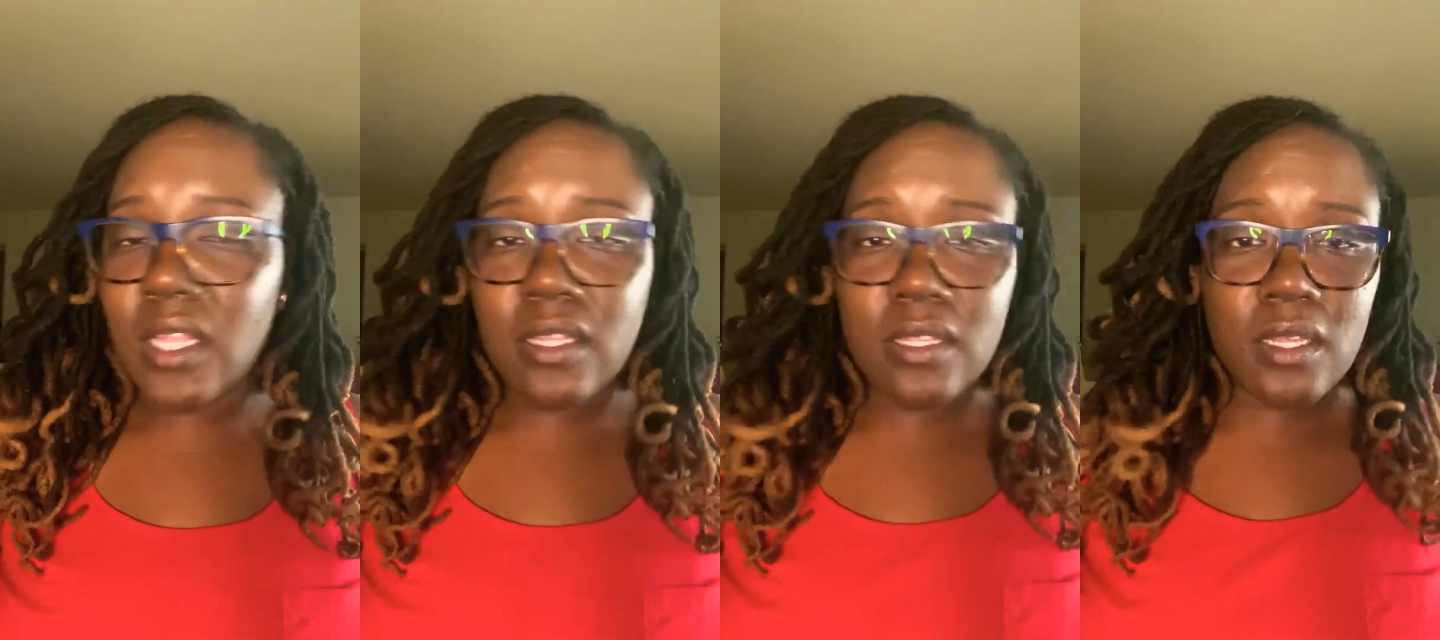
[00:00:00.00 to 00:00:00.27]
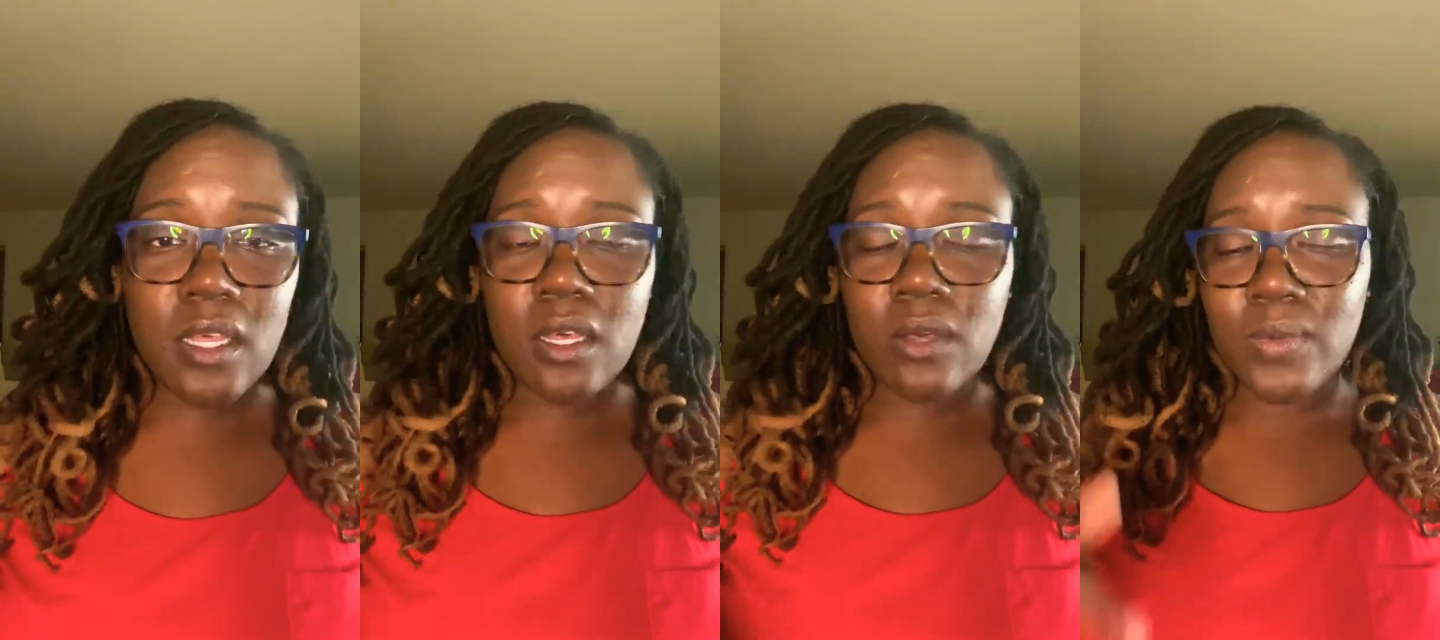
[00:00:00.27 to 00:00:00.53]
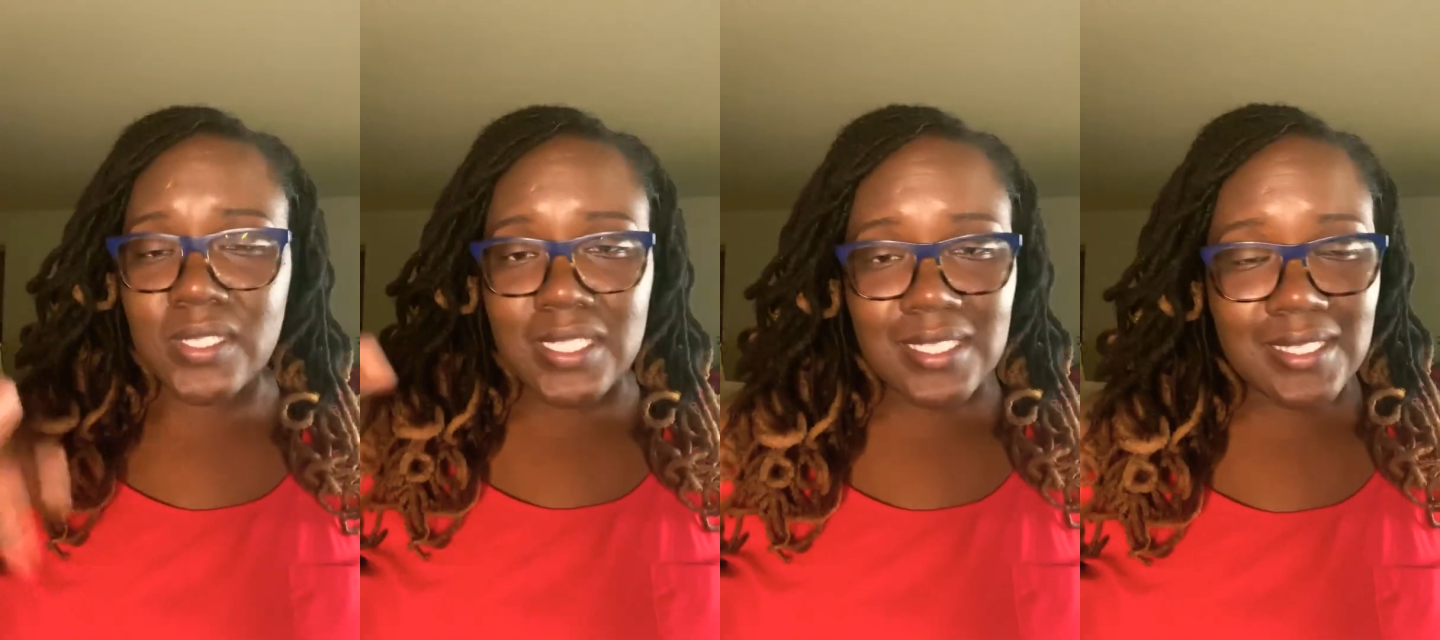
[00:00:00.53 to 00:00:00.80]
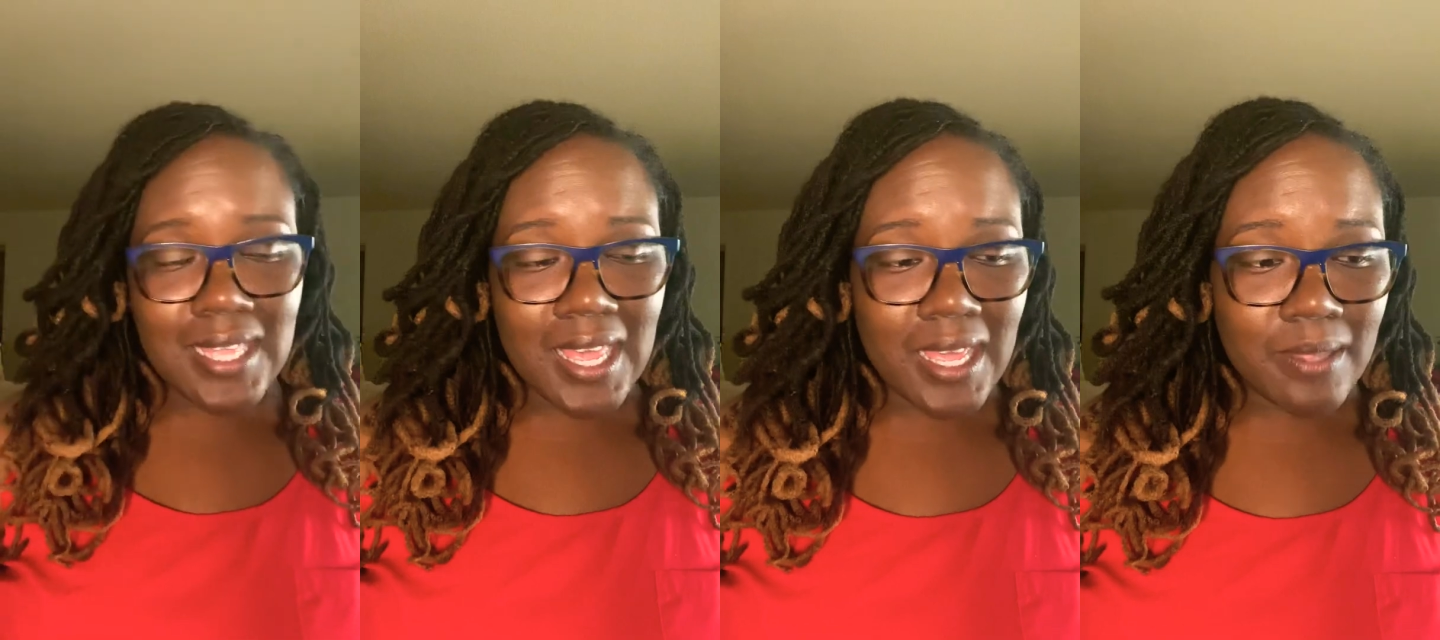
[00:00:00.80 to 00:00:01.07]
what's his
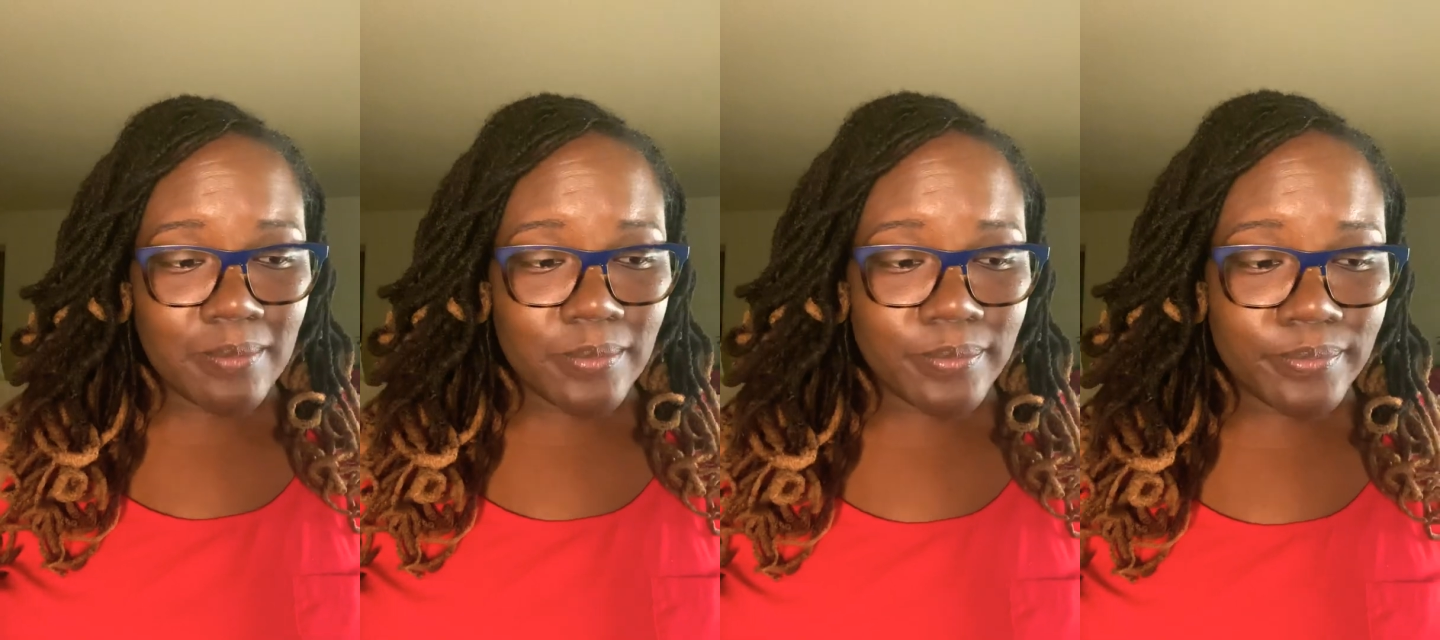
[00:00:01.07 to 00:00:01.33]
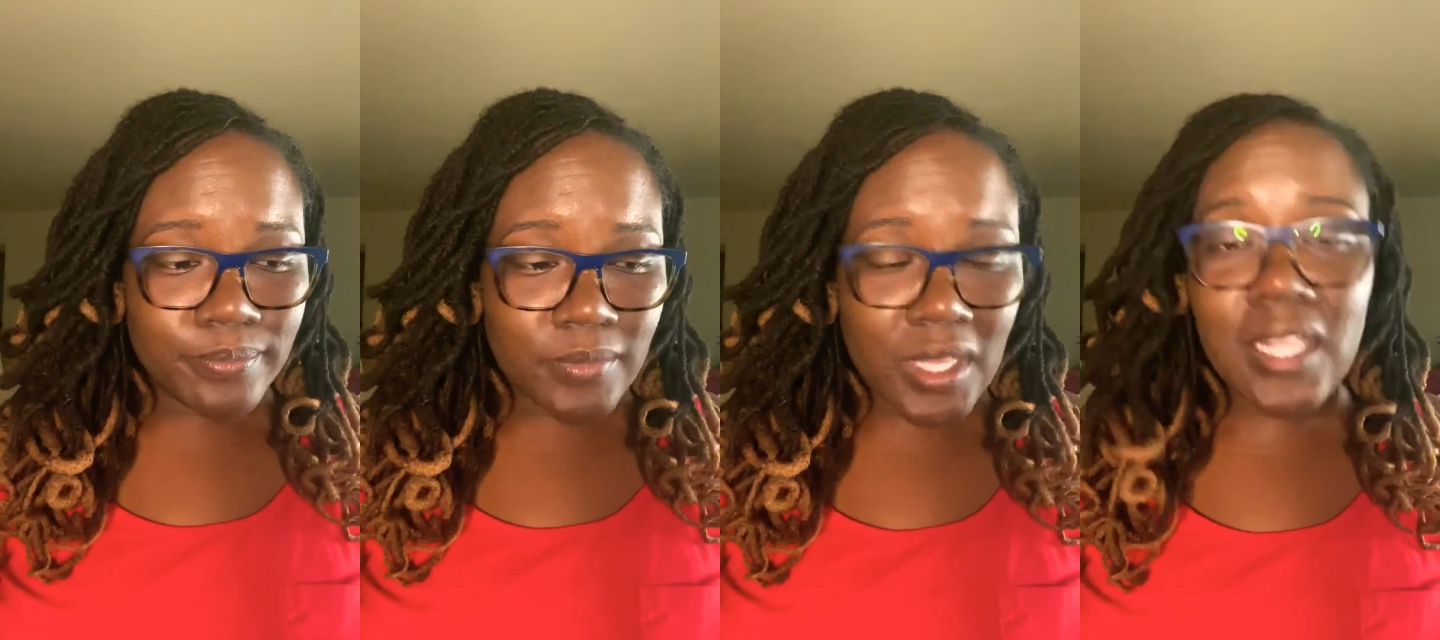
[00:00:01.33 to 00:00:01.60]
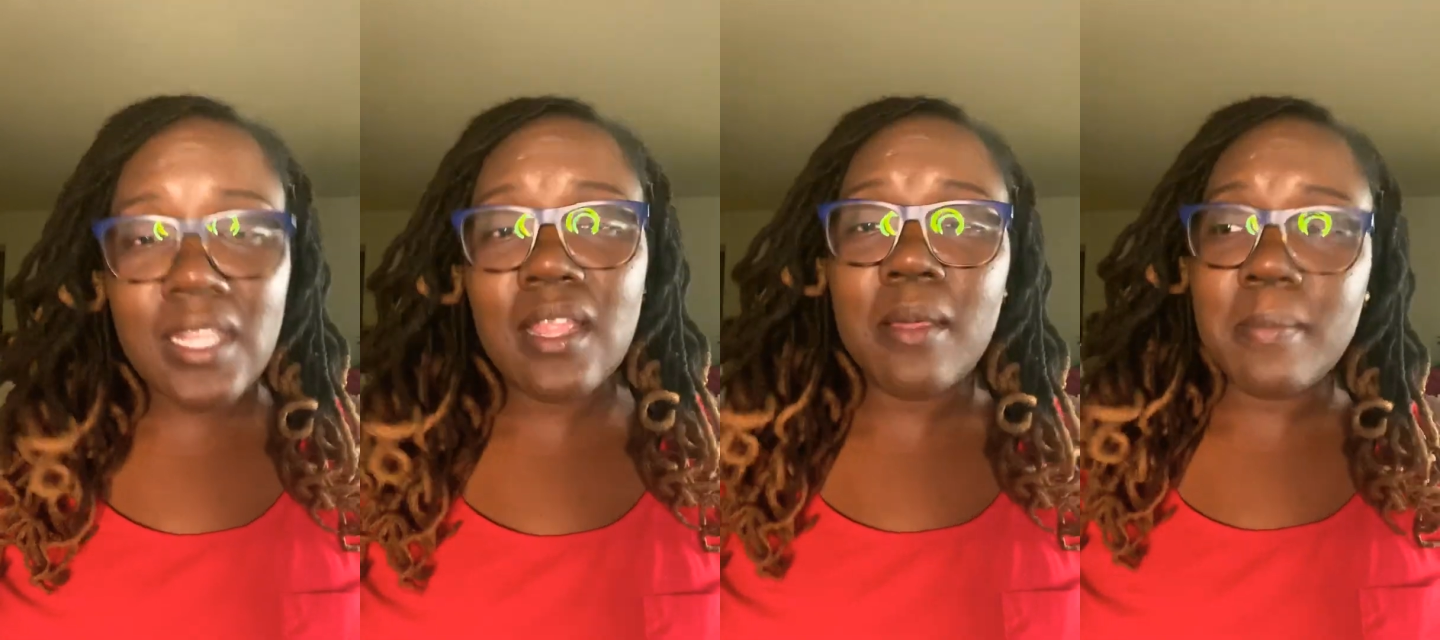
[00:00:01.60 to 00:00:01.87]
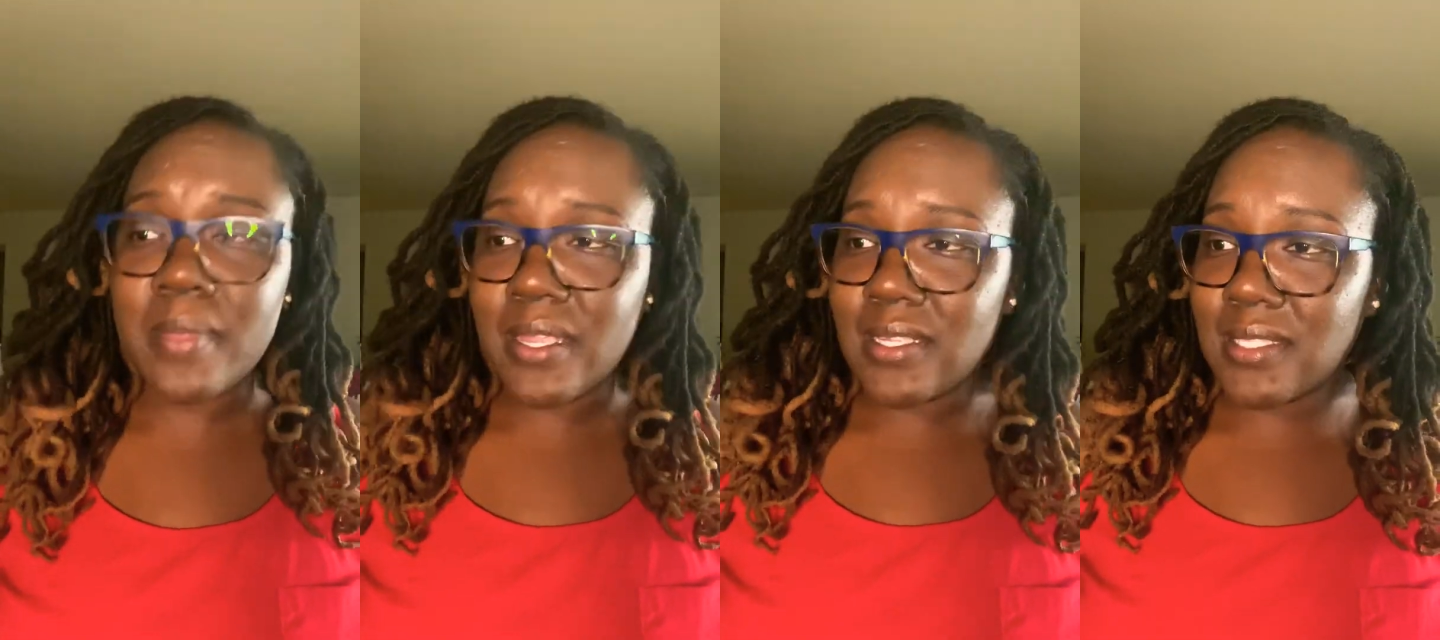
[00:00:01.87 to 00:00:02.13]
name?
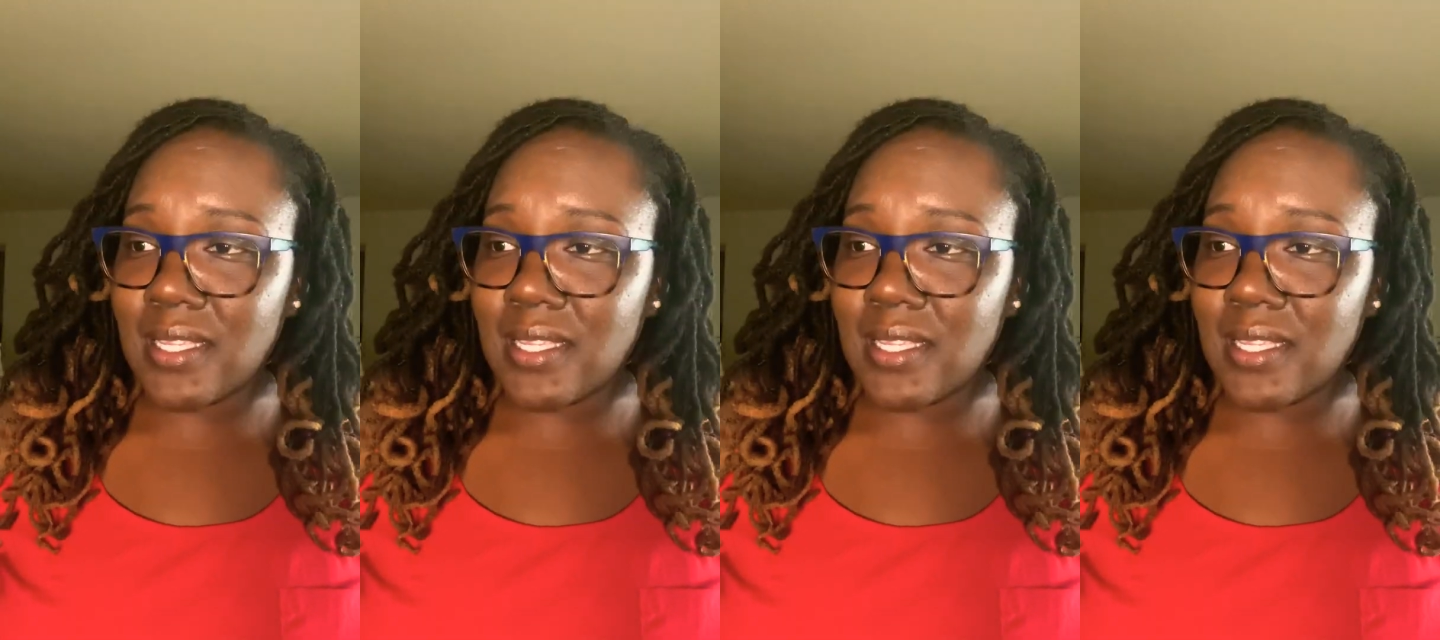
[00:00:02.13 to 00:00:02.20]
Columbus,